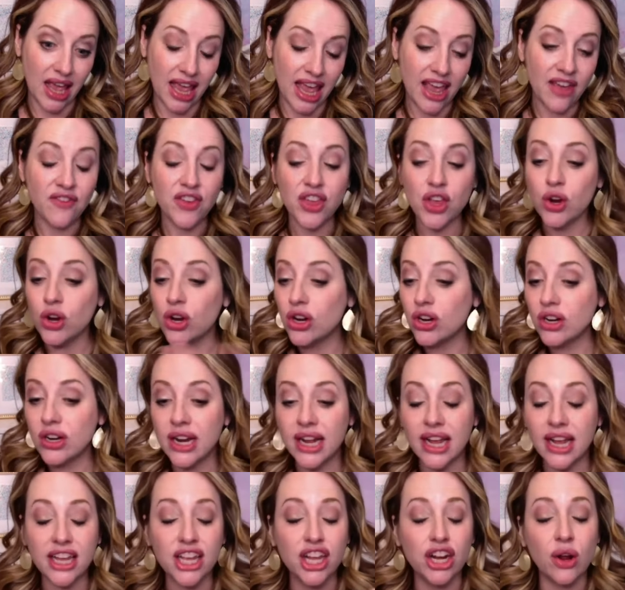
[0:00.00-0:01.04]
If you're,
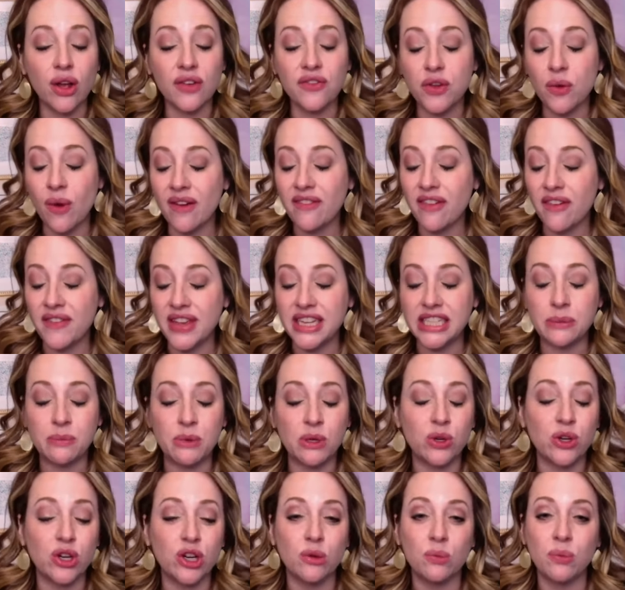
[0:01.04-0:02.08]
you know, if you have a
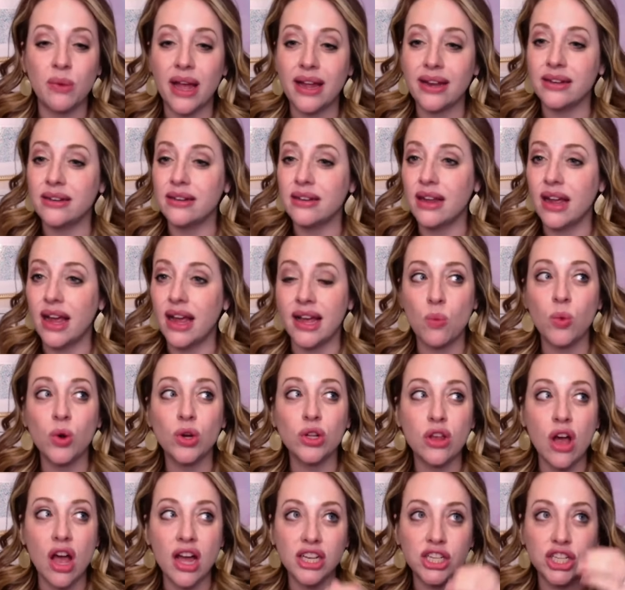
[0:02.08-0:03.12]
Facebook group, I
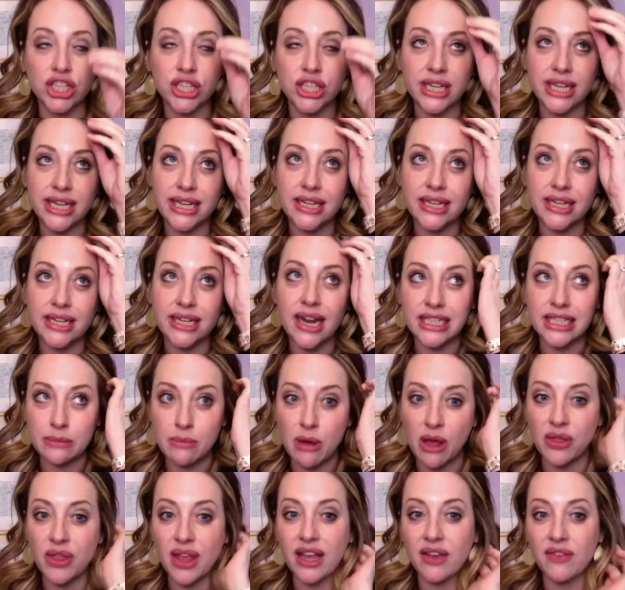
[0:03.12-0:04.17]
we're launching next
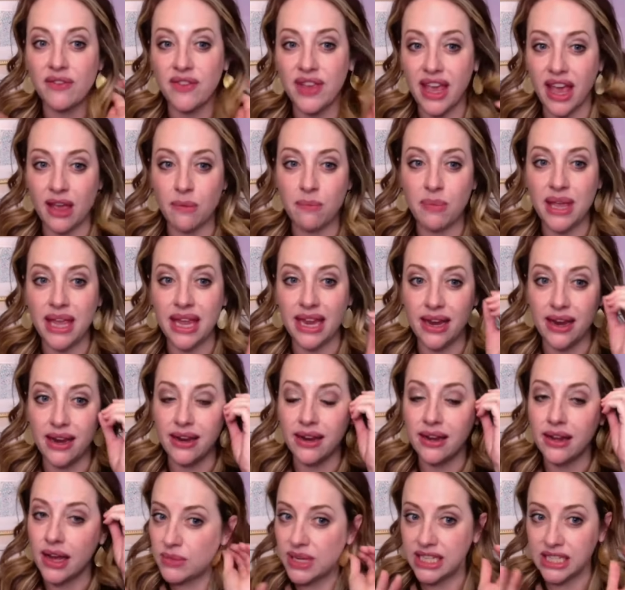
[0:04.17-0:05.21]
month like a
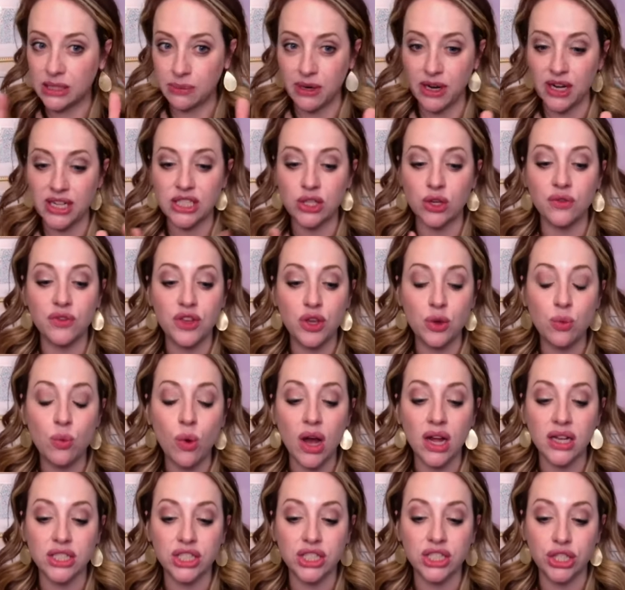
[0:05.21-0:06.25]
VIP experience. So if you
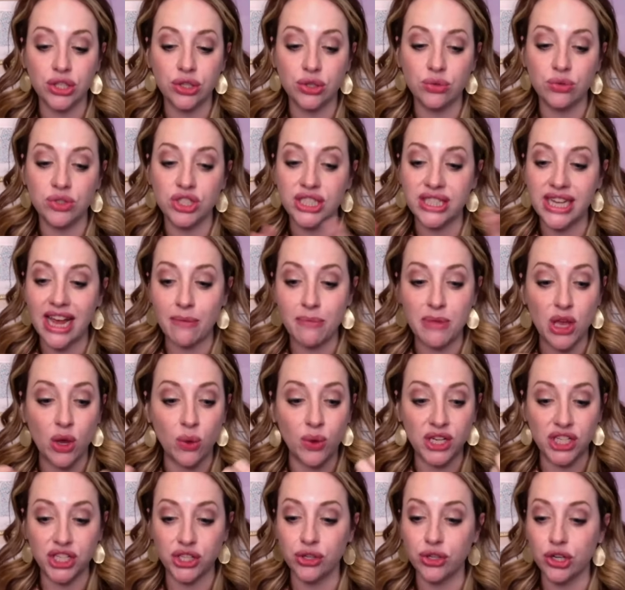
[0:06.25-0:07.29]
want to just have me go
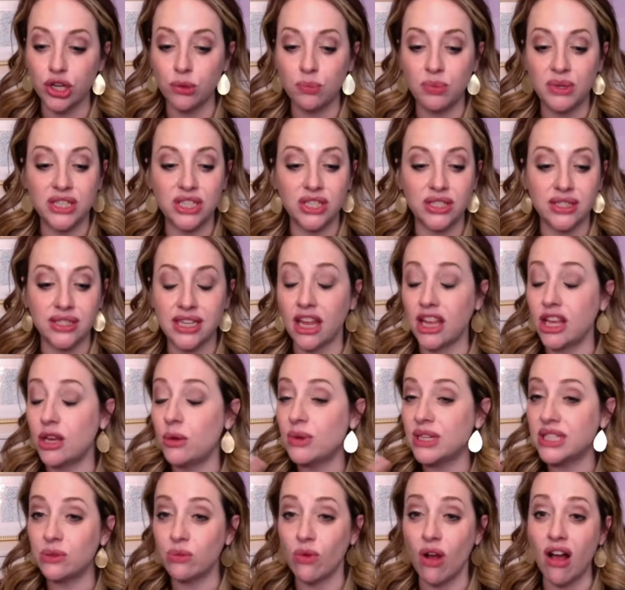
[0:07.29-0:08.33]
into your group and just tell you
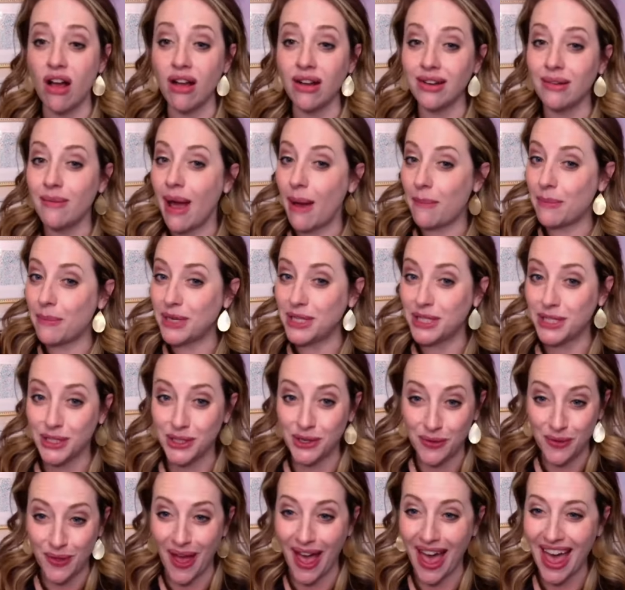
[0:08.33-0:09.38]
what's wrong, I'm happy to
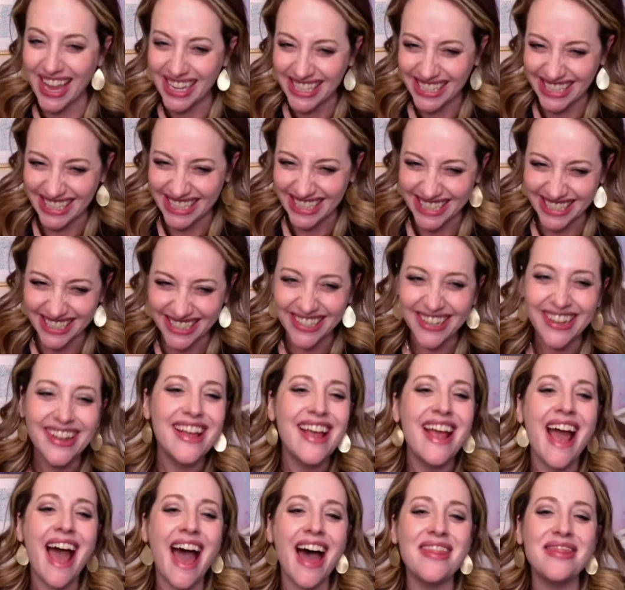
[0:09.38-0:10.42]
do that.
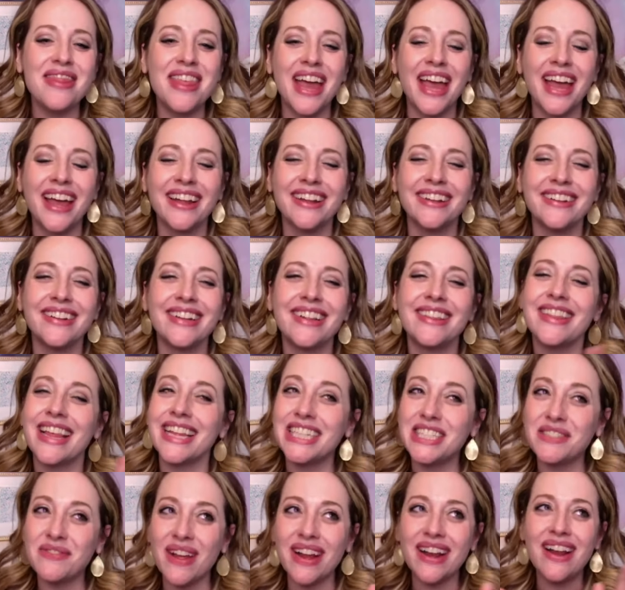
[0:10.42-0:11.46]
and then
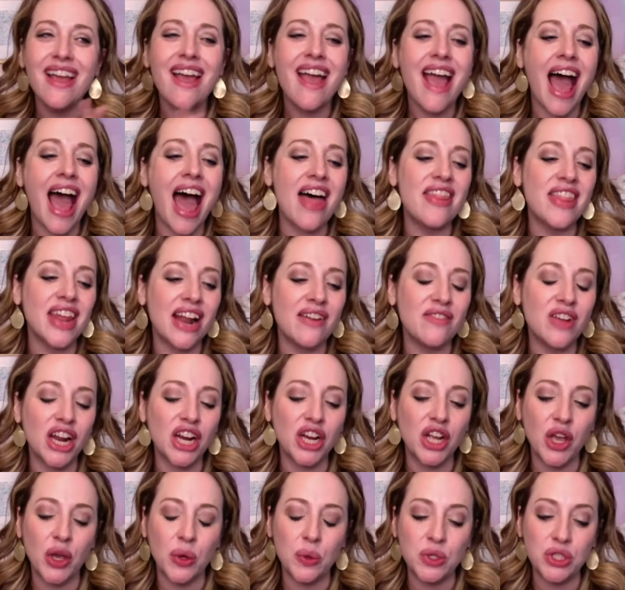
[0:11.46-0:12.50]
that's fine. And then I've got
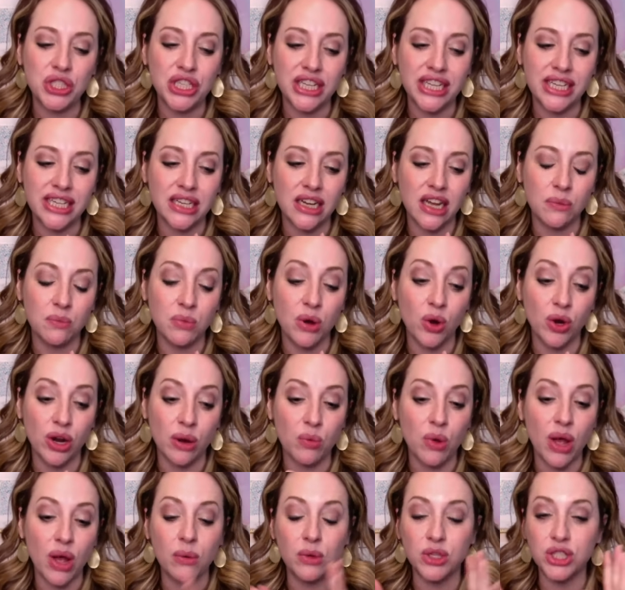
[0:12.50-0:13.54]
a coaching
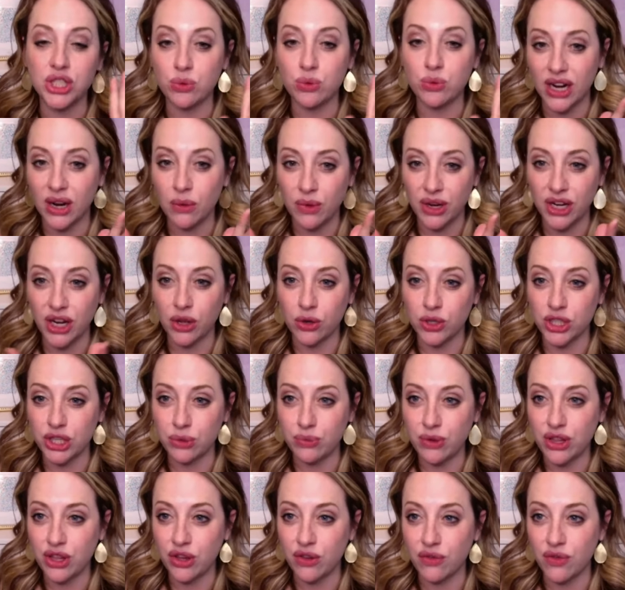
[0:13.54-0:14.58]
program where I will do one-on-one
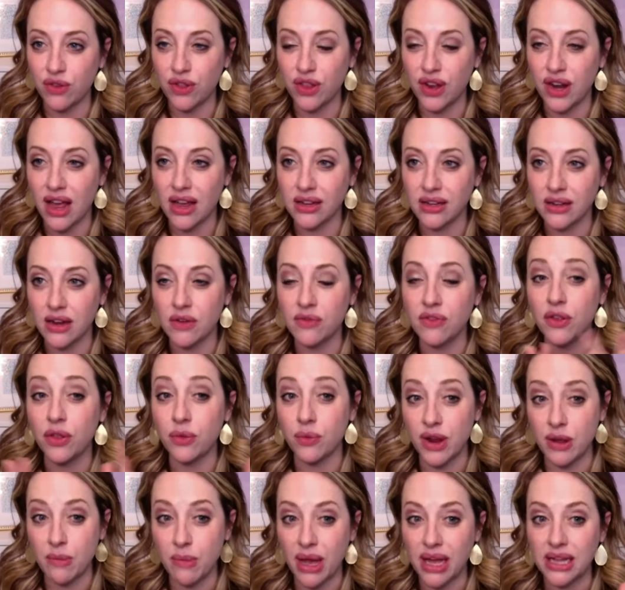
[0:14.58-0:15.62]
coaching with you for the next for
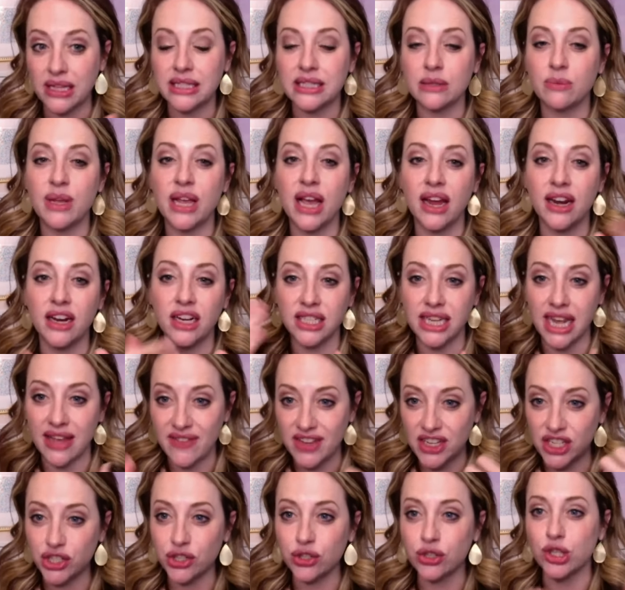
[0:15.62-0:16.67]
three months, and we kind of dive
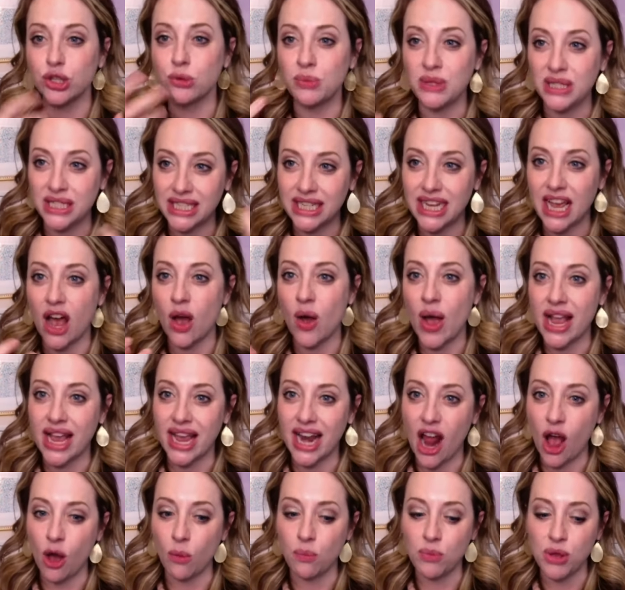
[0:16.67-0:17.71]
into your group and see how I
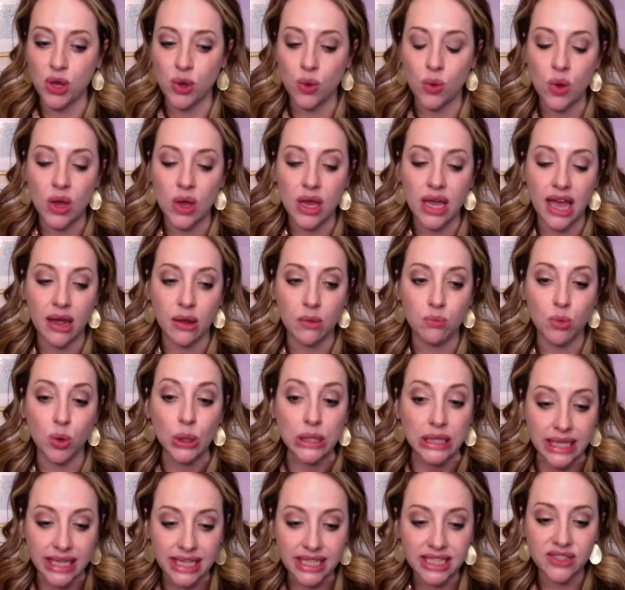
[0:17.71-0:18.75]
can help you get
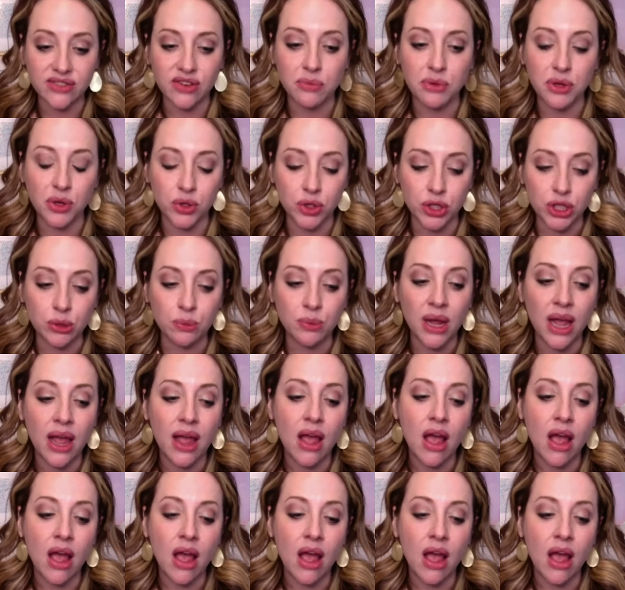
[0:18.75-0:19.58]
more leads from your group.